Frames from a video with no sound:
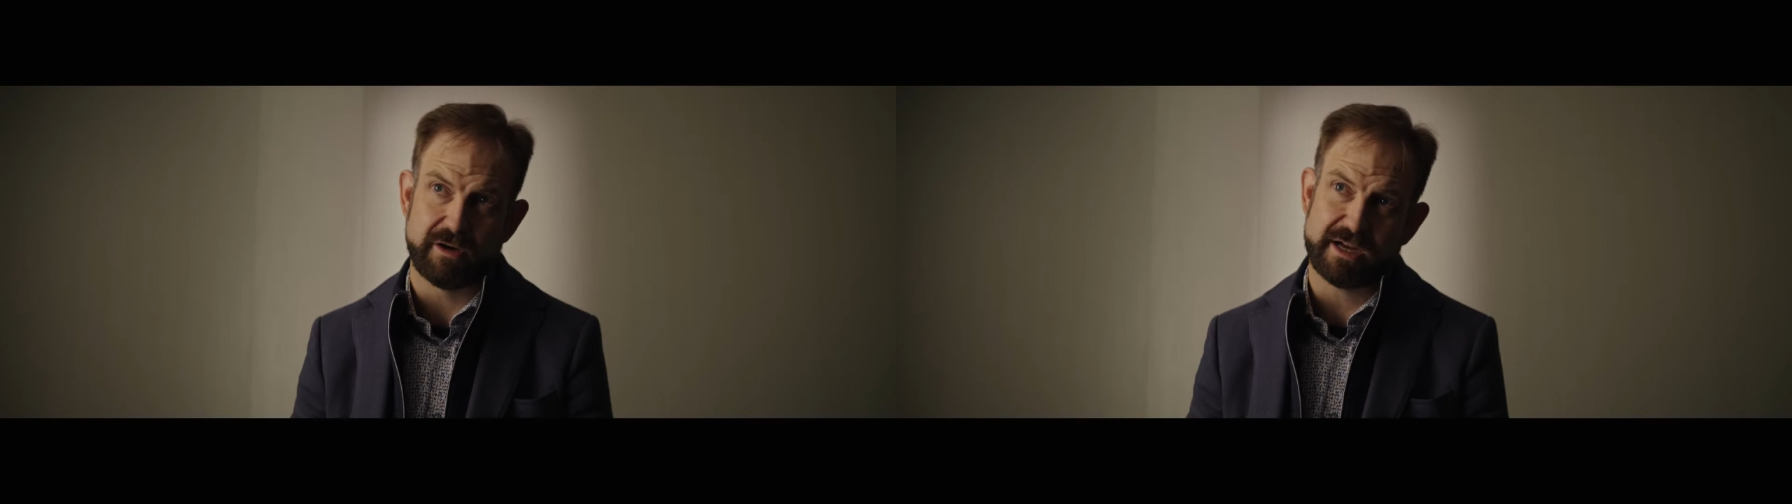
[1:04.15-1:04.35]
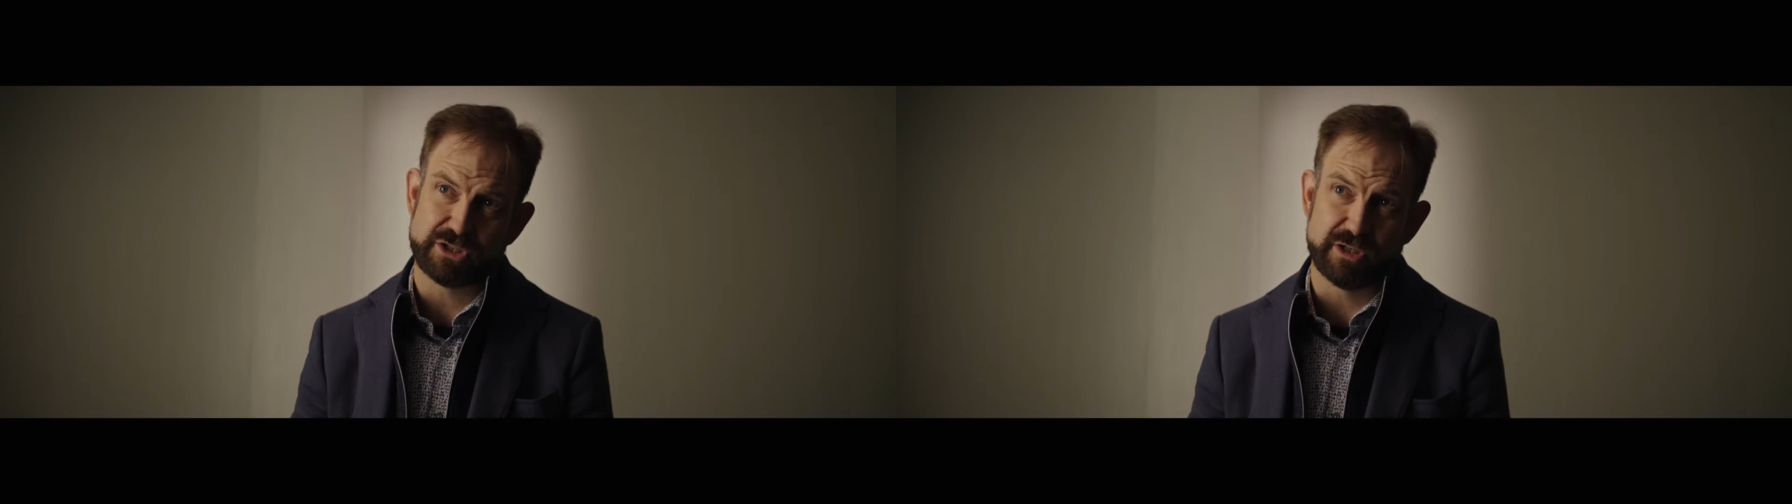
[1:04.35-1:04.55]
are
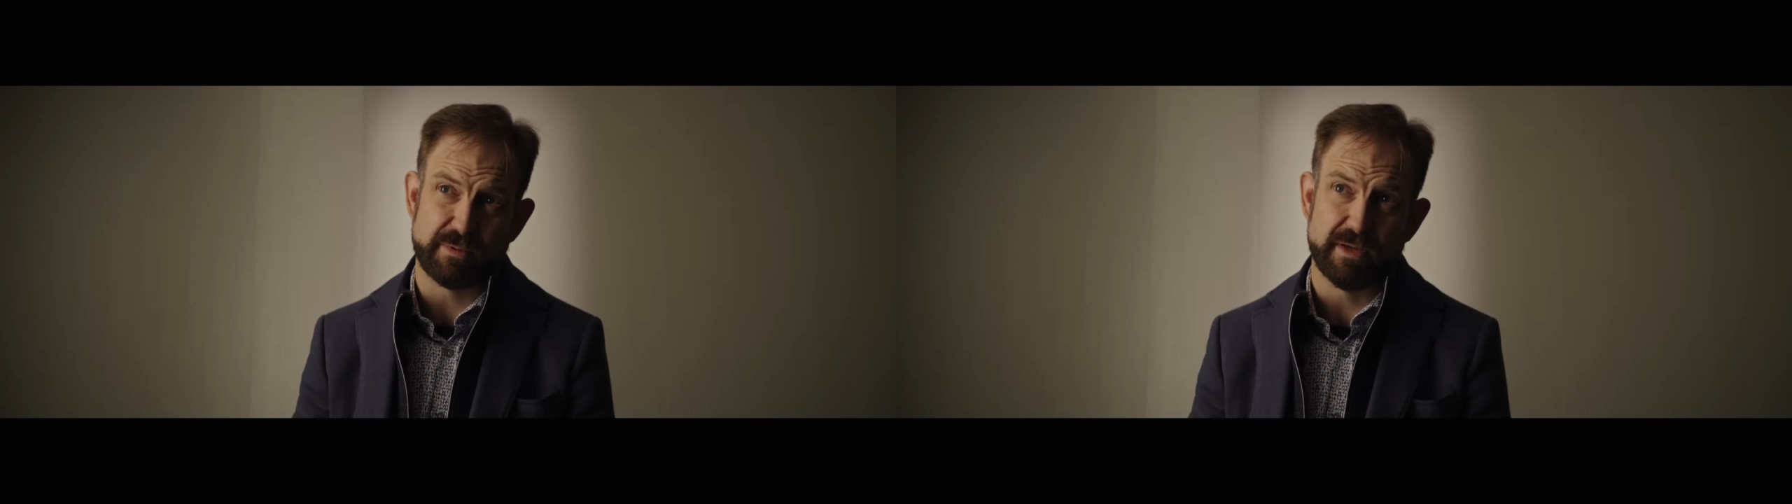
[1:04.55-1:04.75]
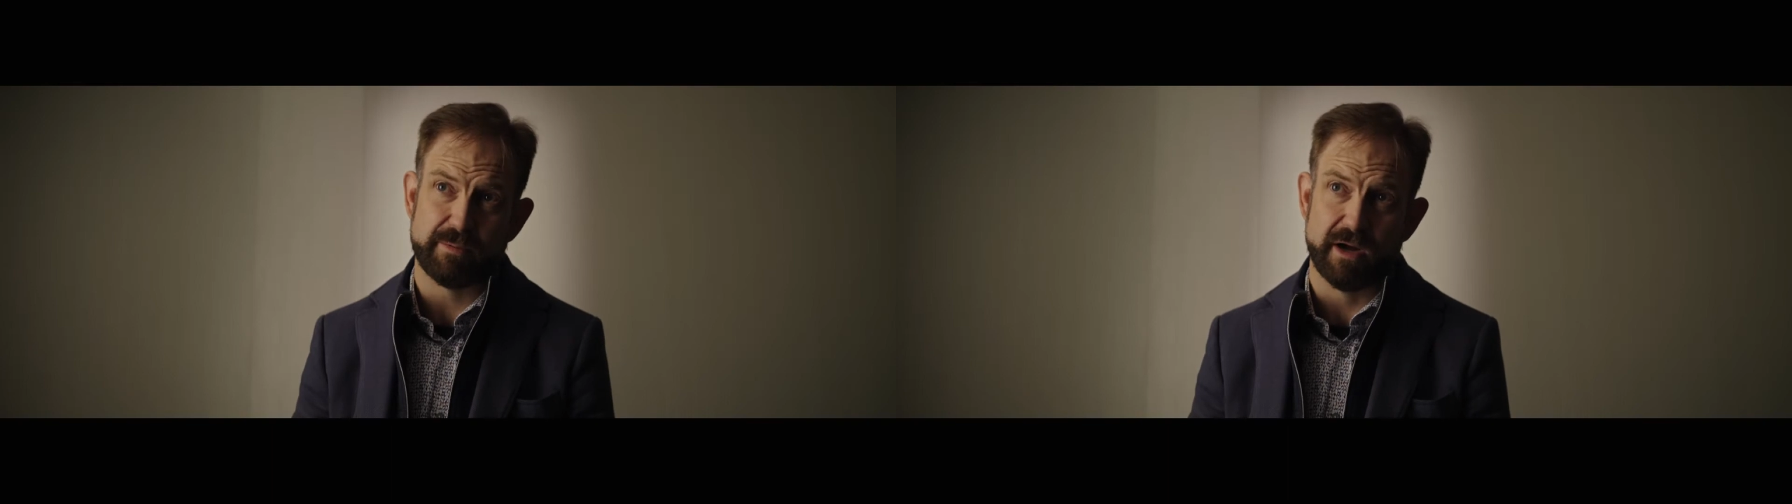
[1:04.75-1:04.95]
actually
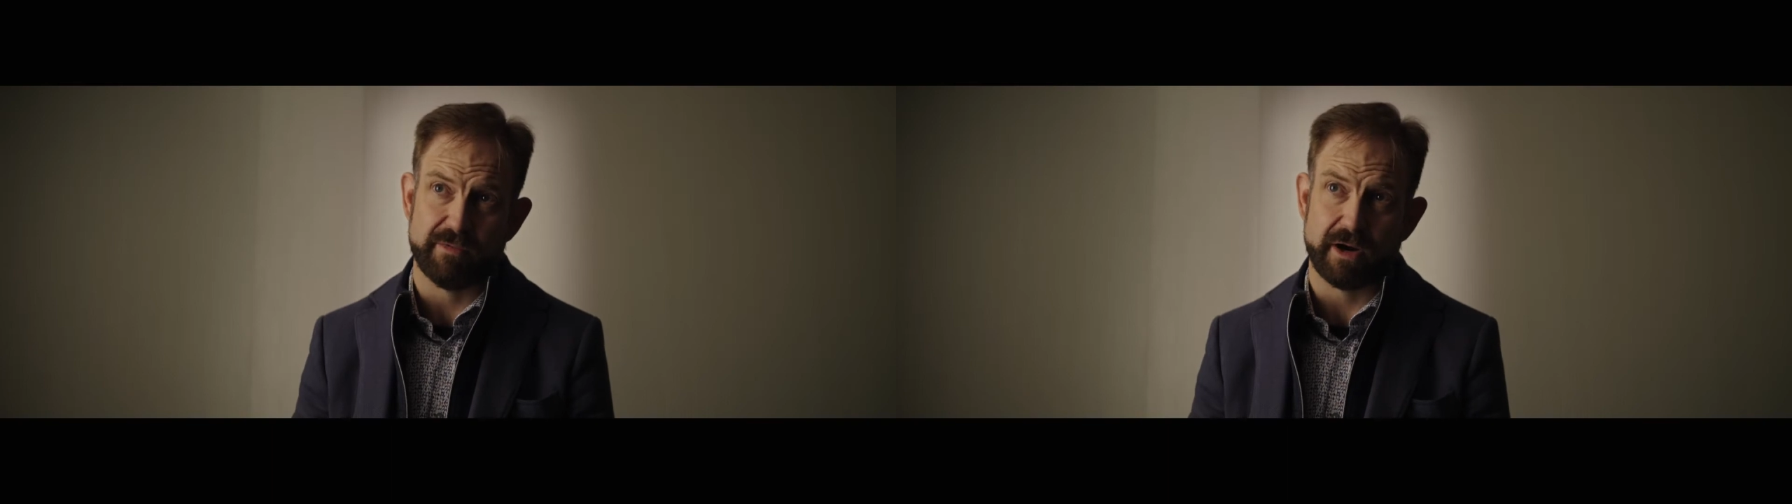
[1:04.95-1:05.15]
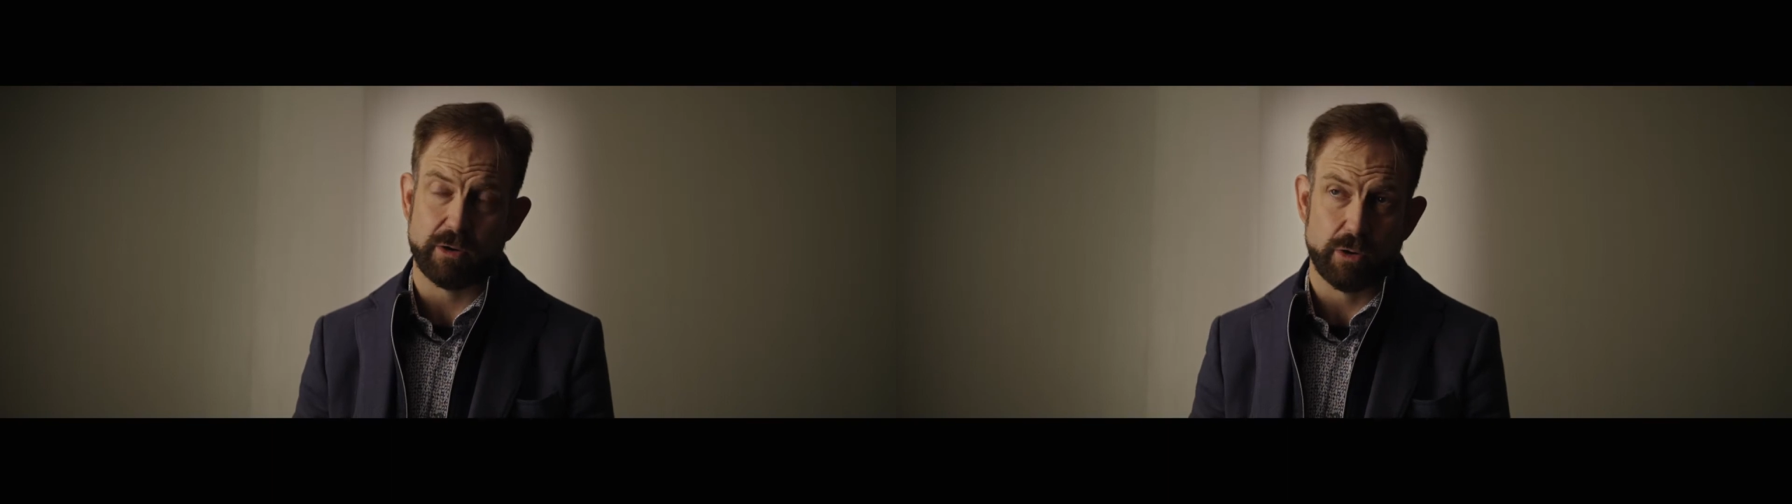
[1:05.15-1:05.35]
people out
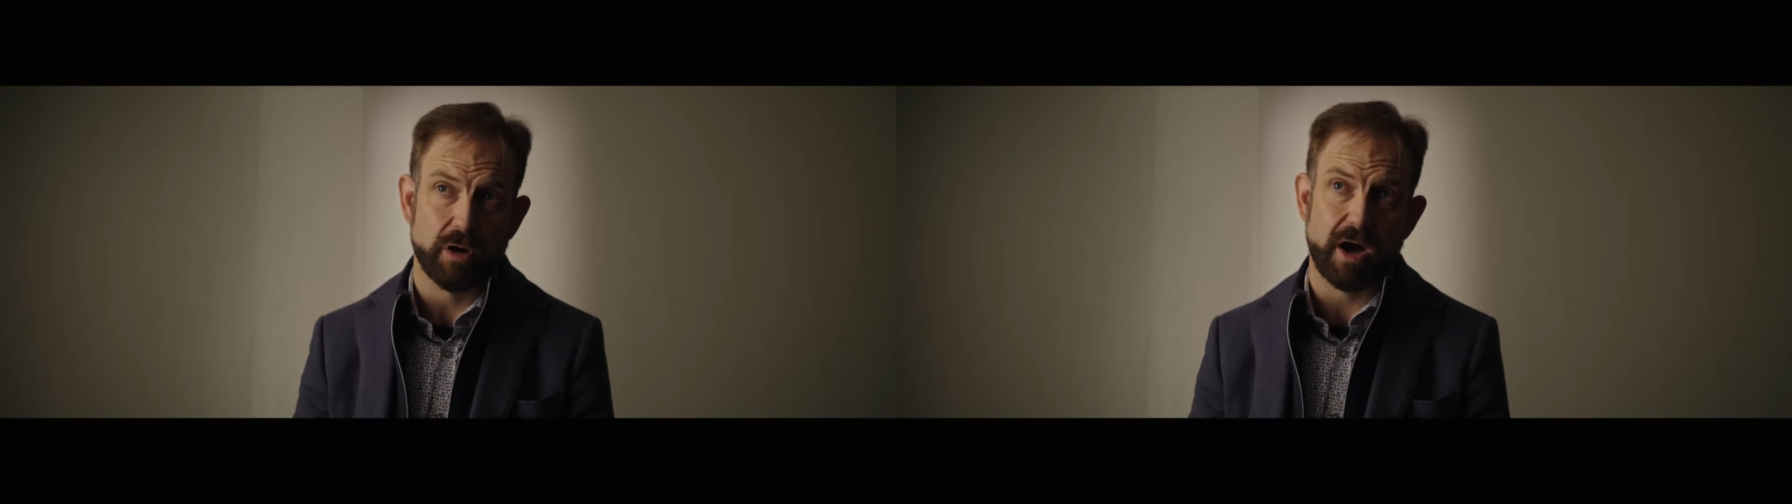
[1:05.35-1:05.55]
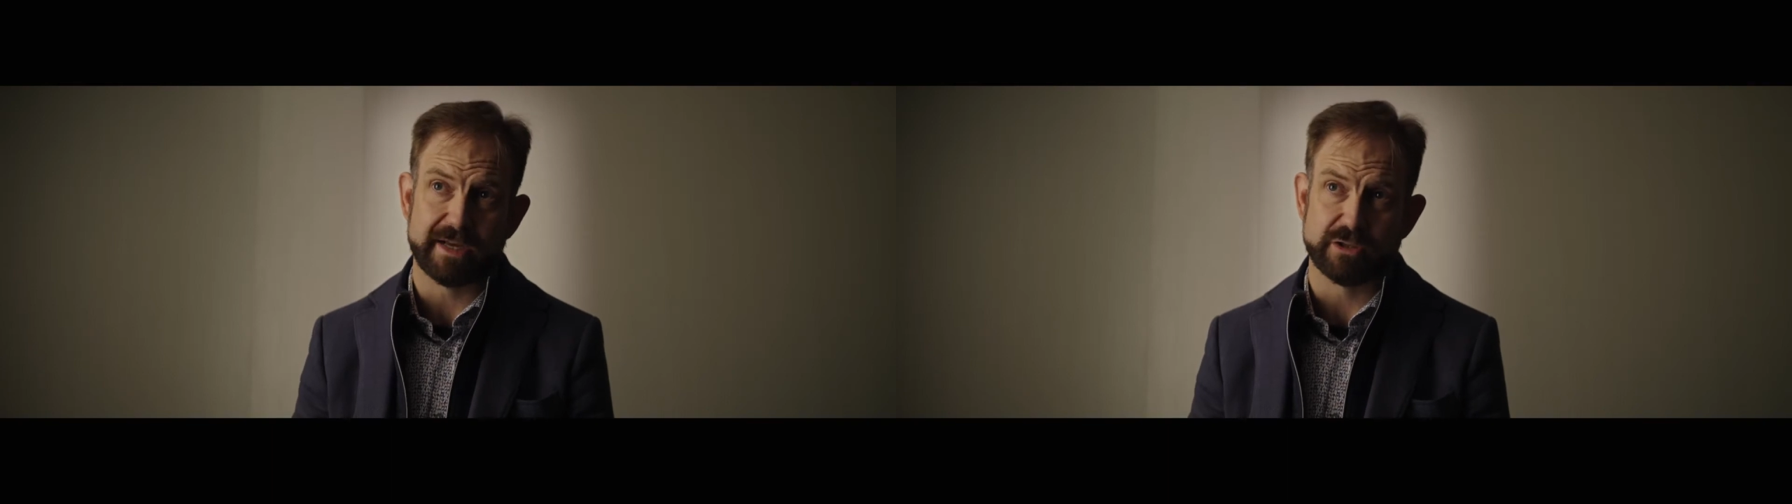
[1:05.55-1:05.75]
there who
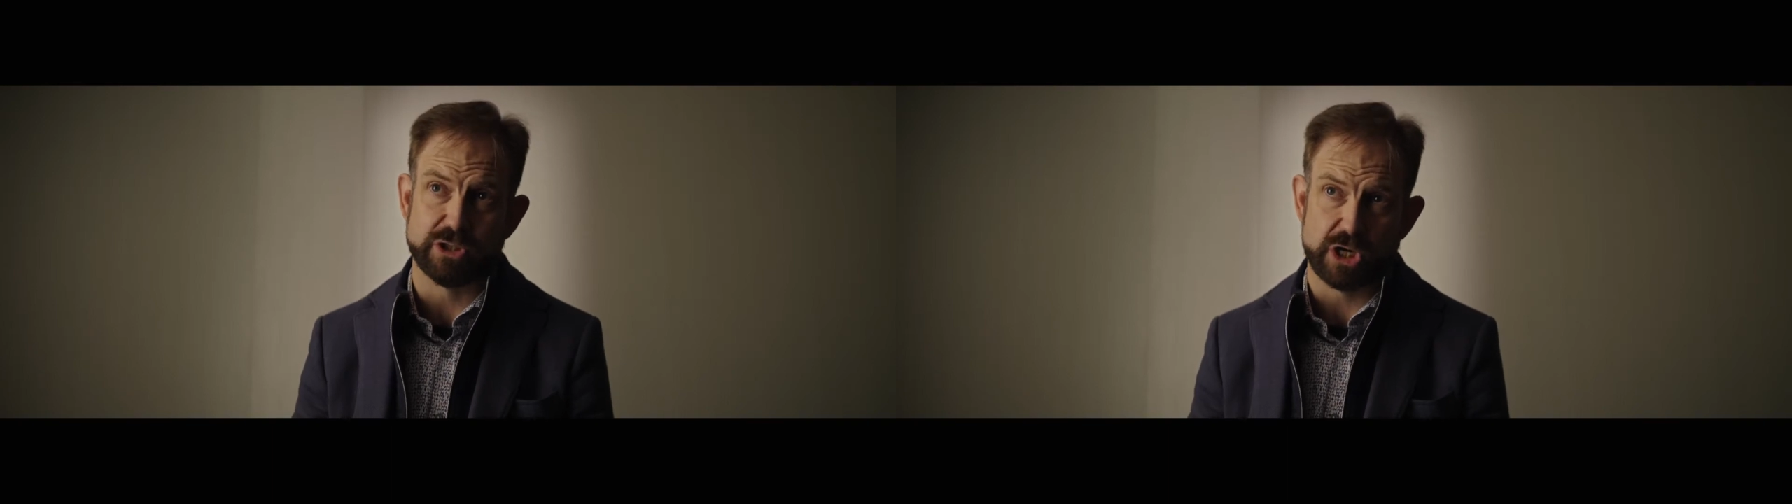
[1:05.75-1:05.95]
like the